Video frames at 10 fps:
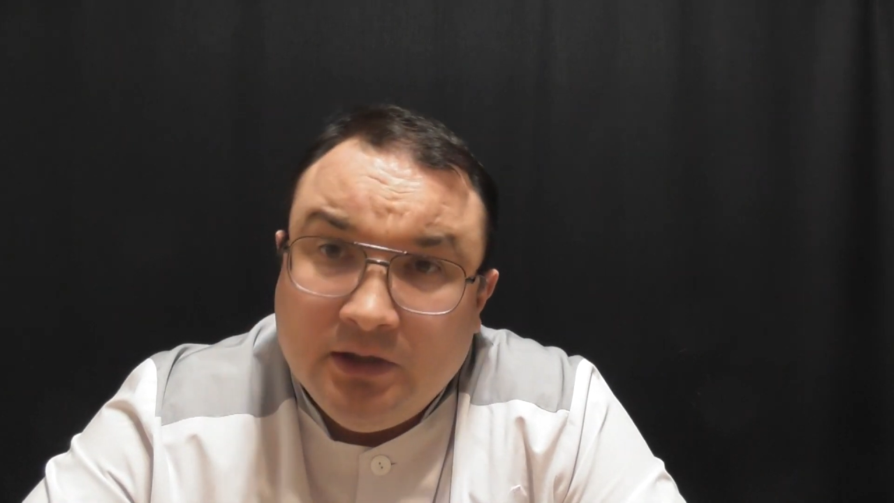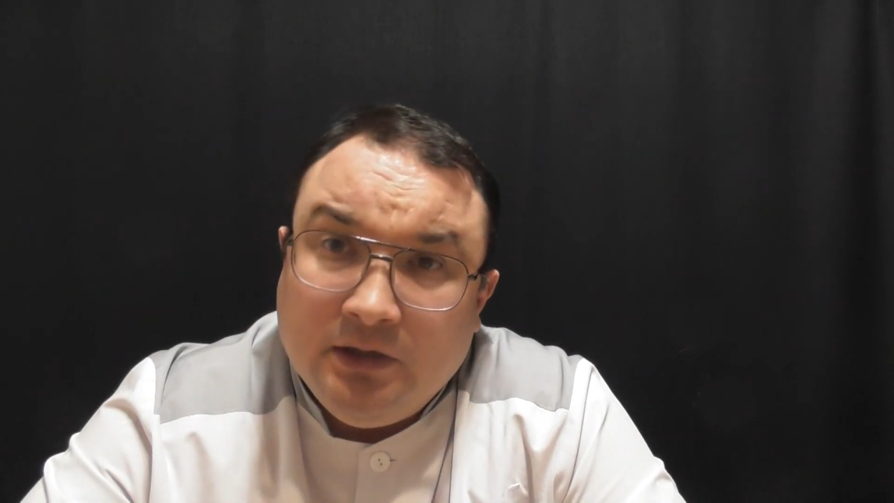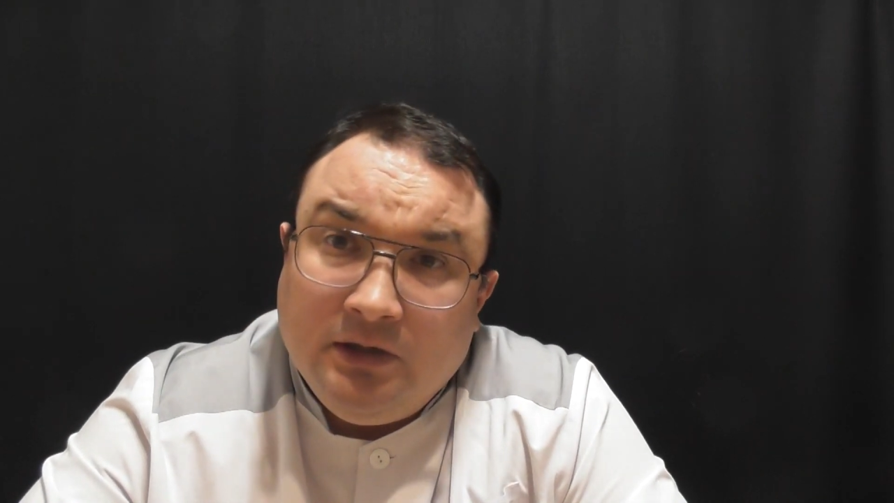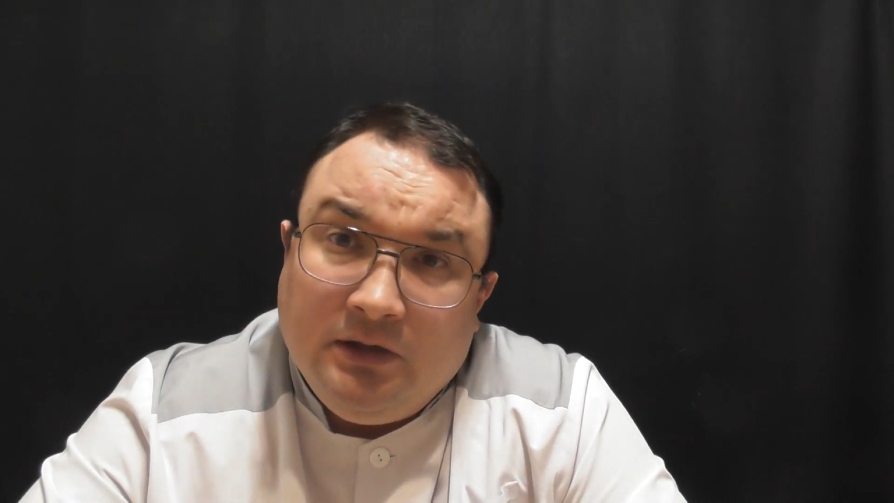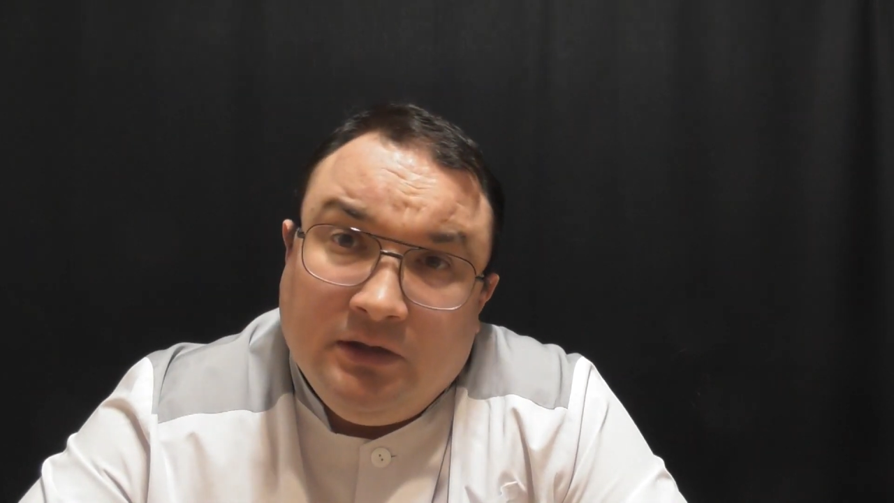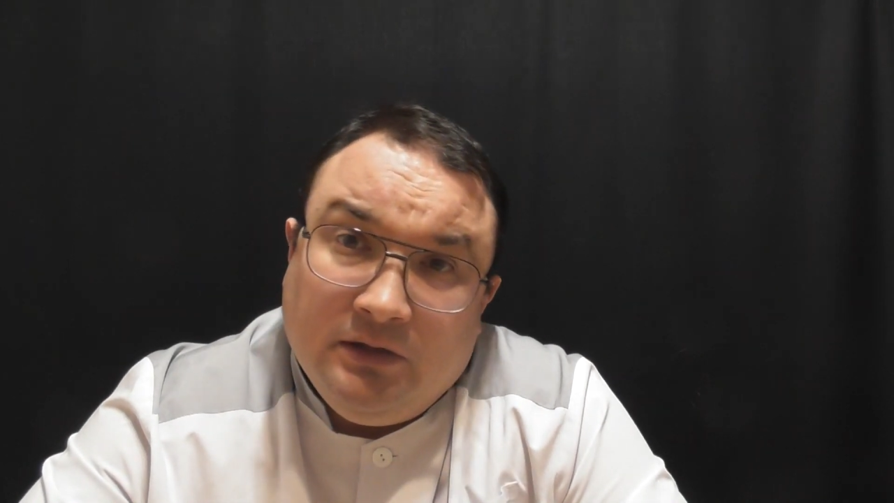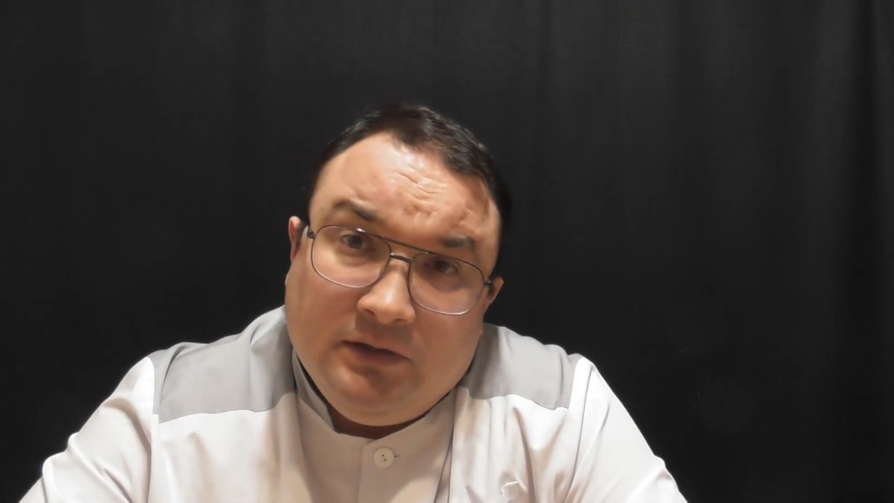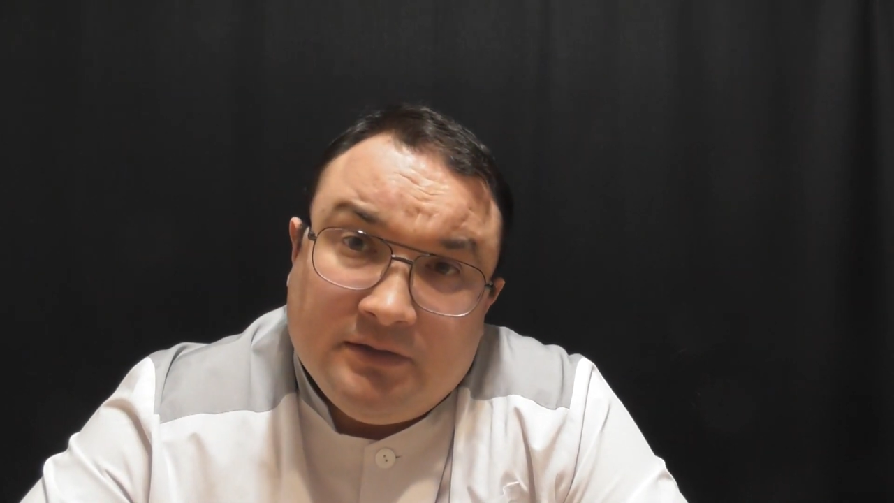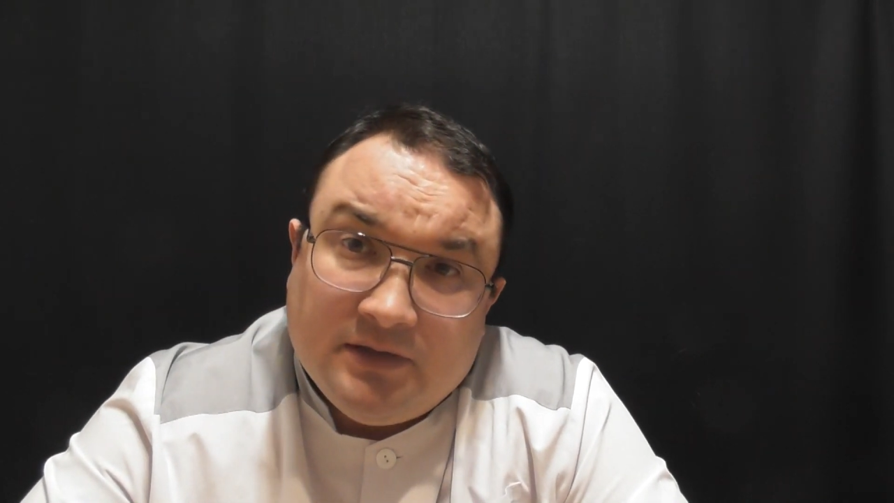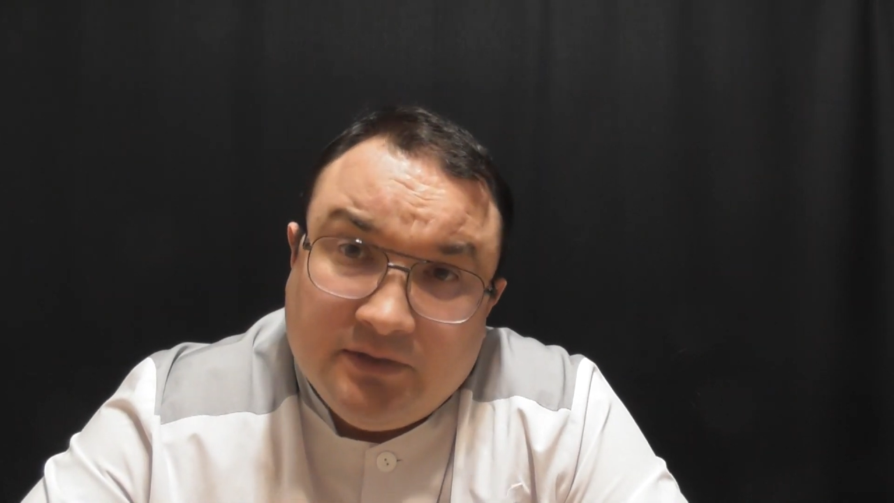These are
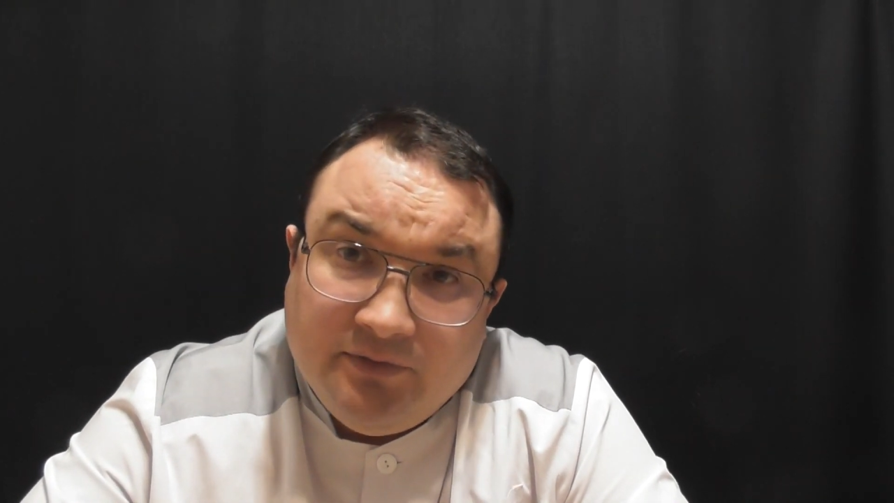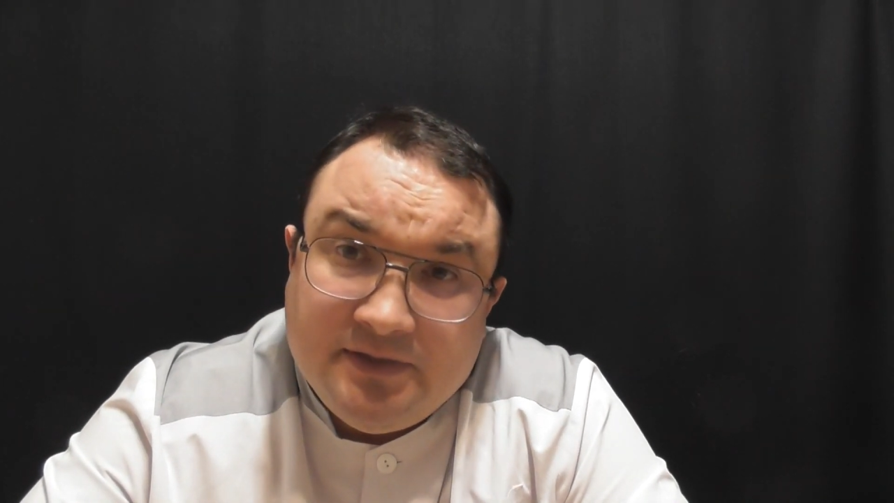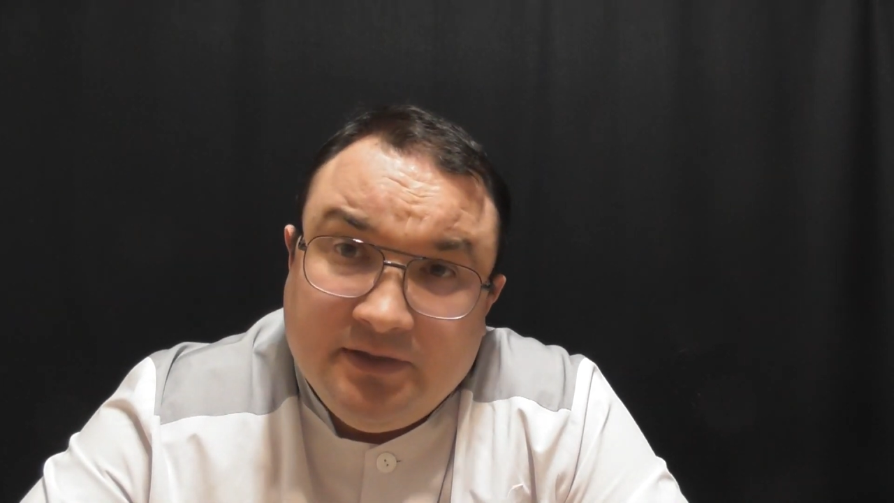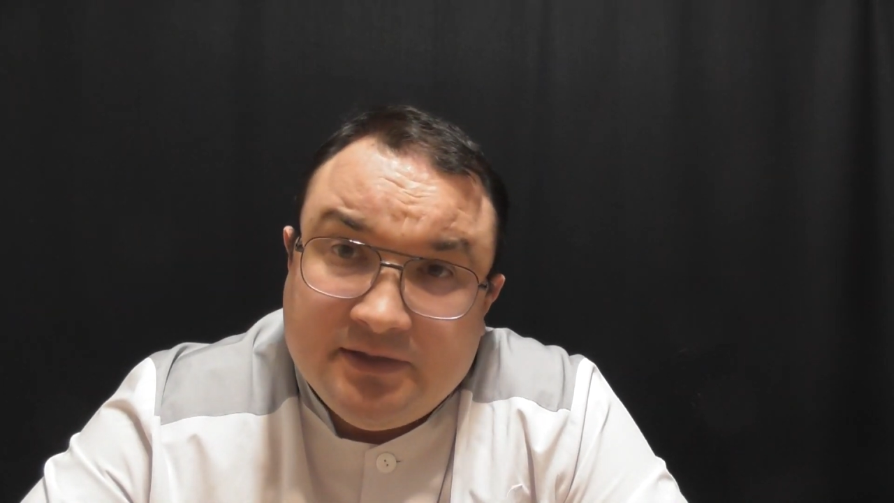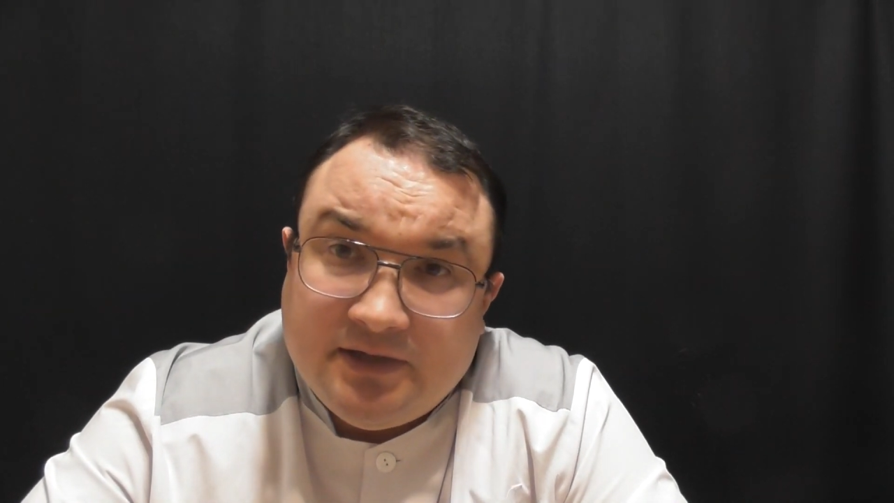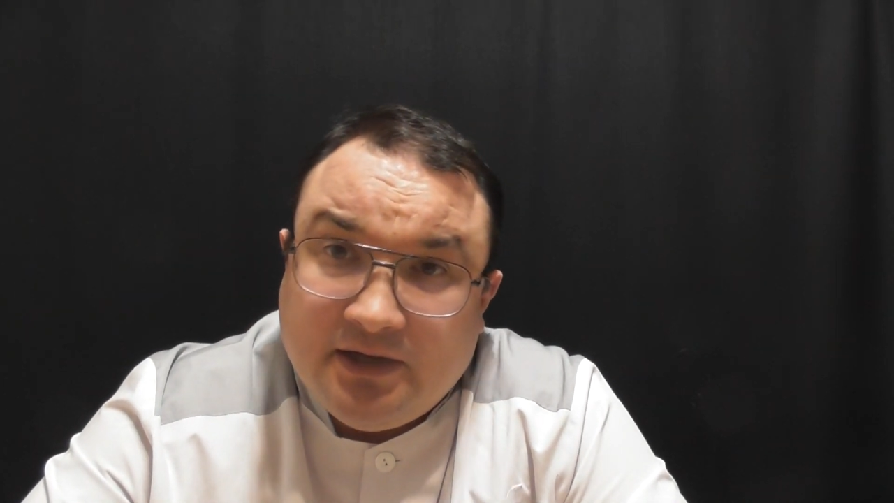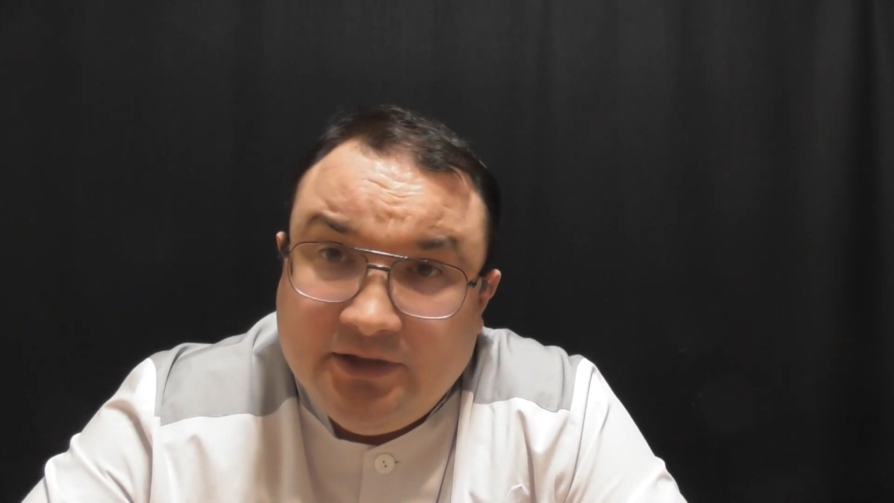reddenings of glans